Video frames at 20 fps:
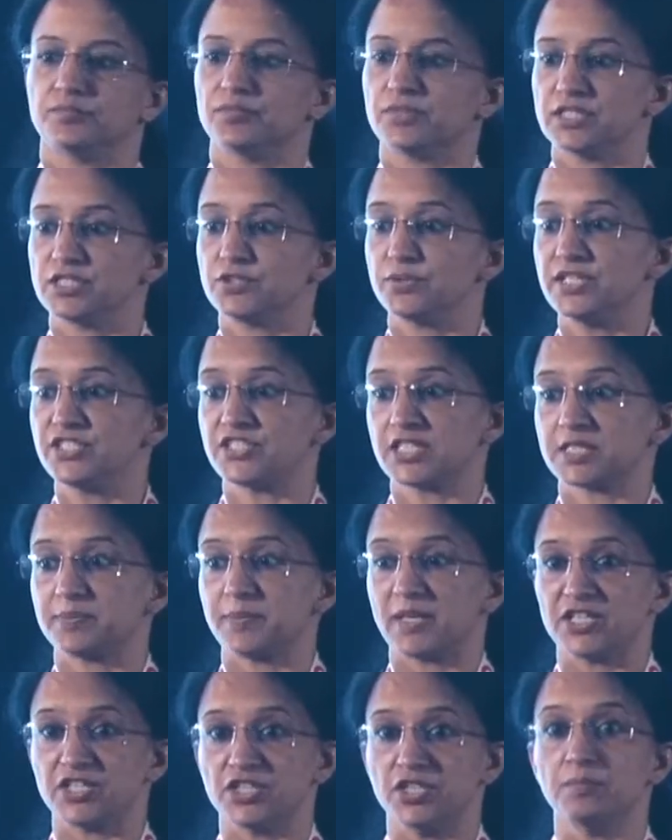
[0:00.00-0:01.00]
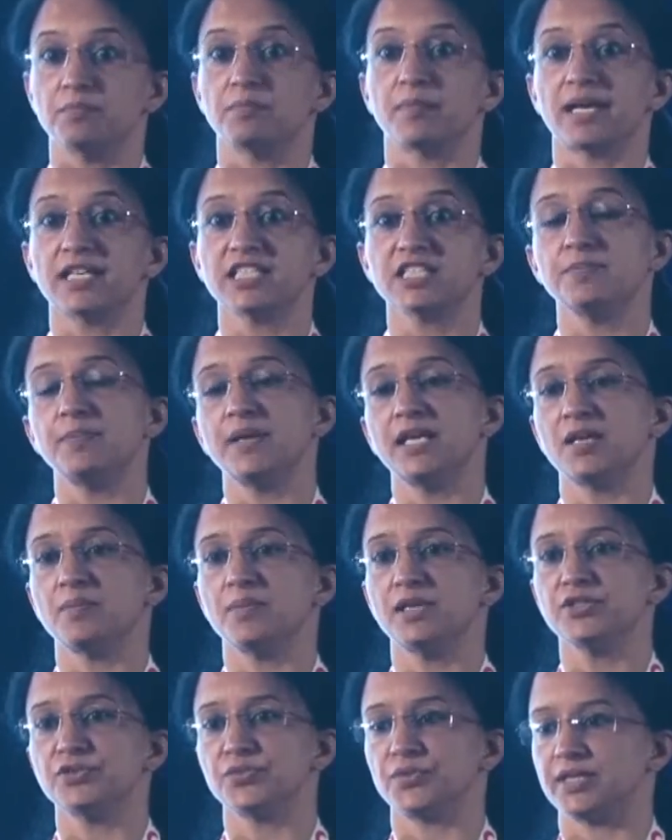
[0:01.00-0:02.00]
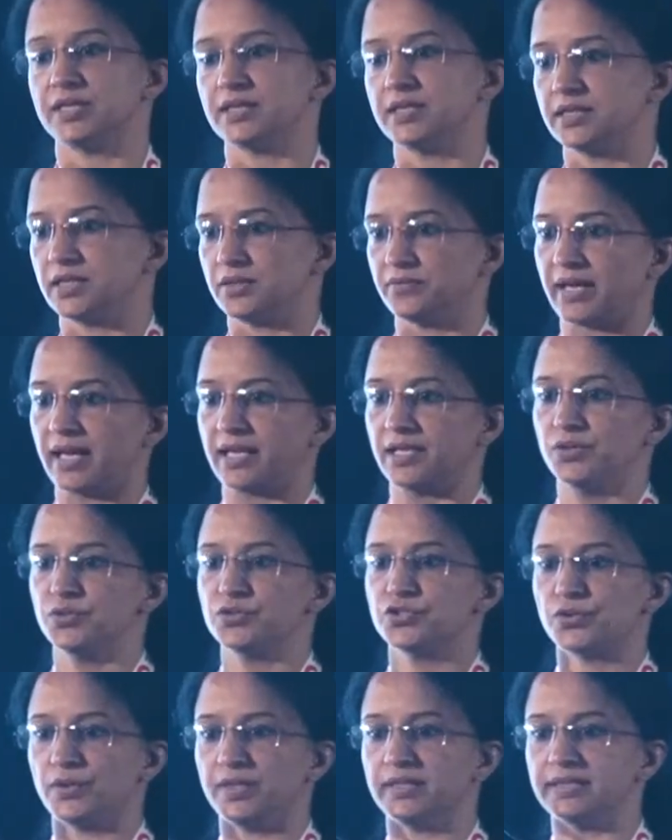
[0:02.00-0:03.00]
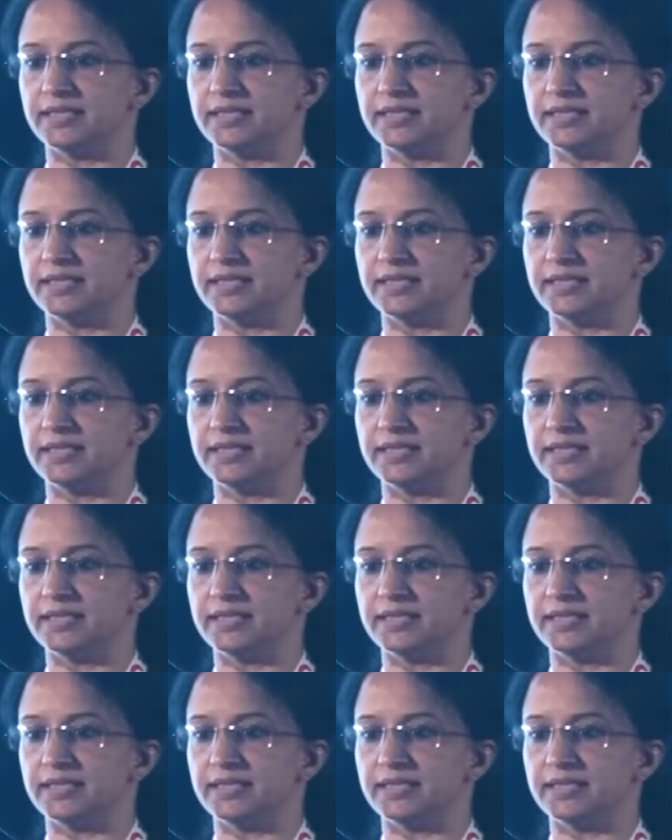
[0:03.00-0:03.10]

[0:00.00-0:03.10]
the switch expression must be able to return a value. So in